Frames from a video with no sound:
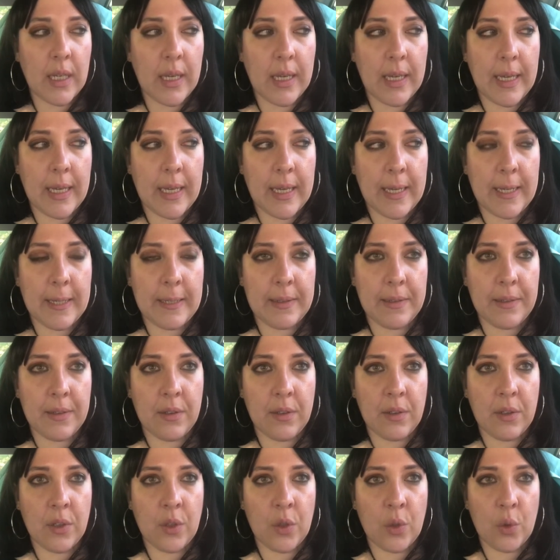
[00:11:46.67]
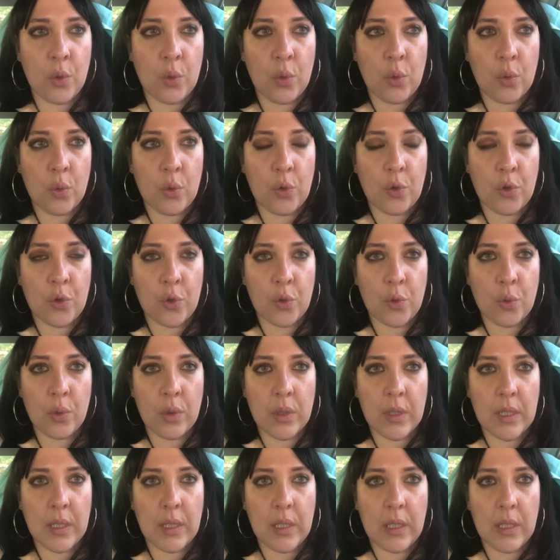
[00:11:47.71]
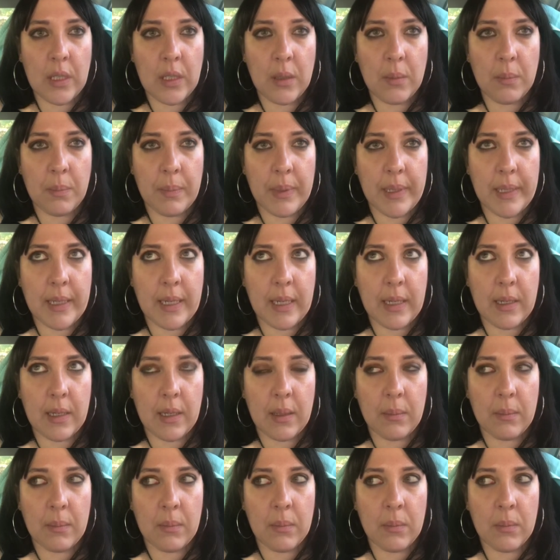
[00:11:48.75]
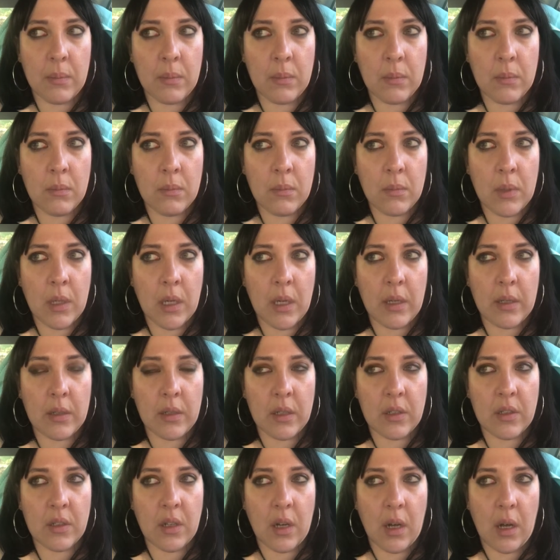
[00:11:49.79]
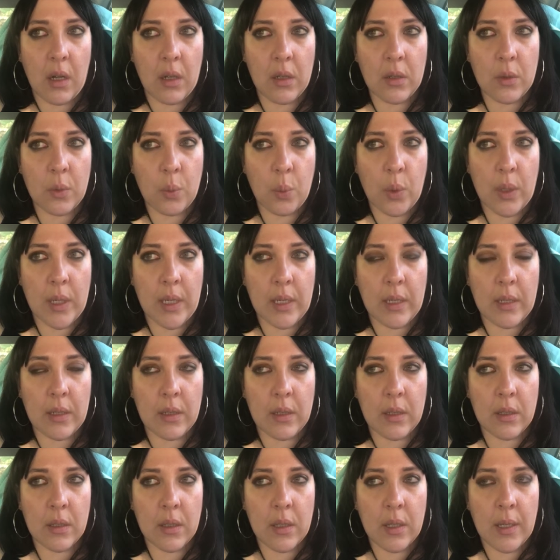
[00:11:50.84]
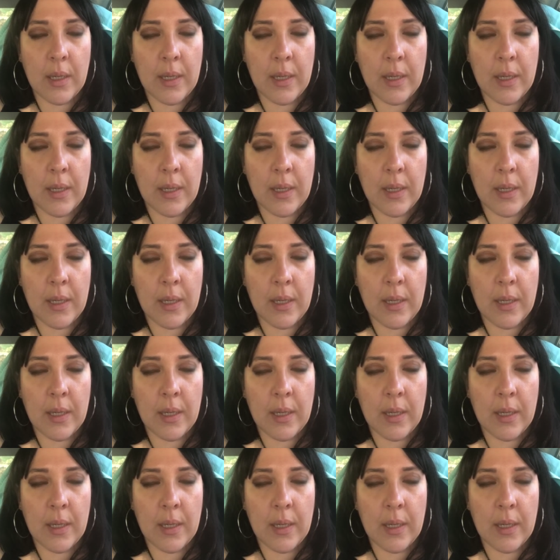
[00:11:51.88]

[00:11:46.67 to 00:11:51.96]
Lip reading: and you truly become an adult when